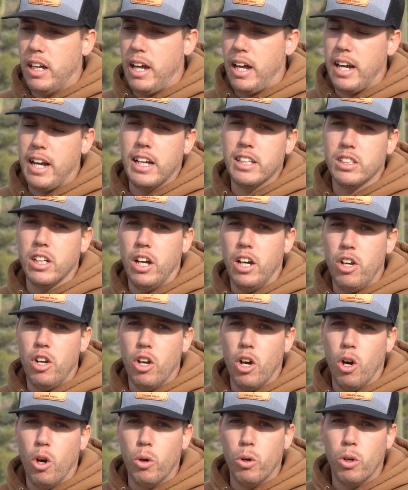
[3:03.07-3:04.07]
I guess,
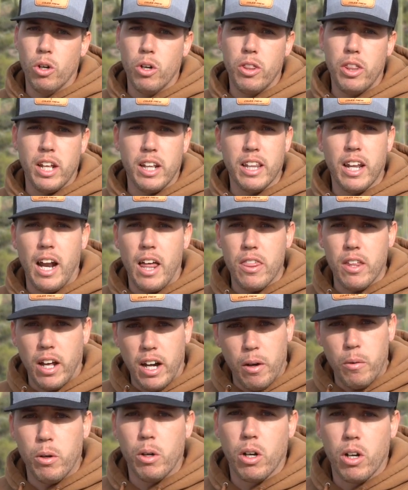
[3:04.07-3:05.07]
unknown or thing that I
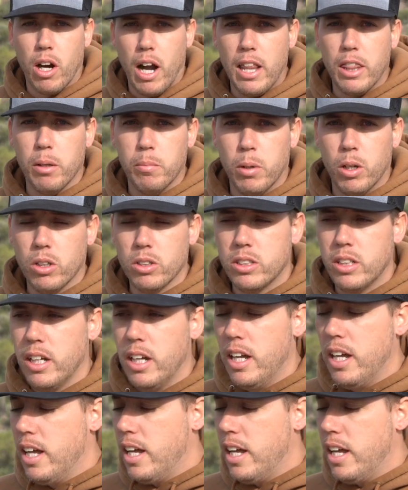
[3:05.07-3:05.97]
thought I would regret the most,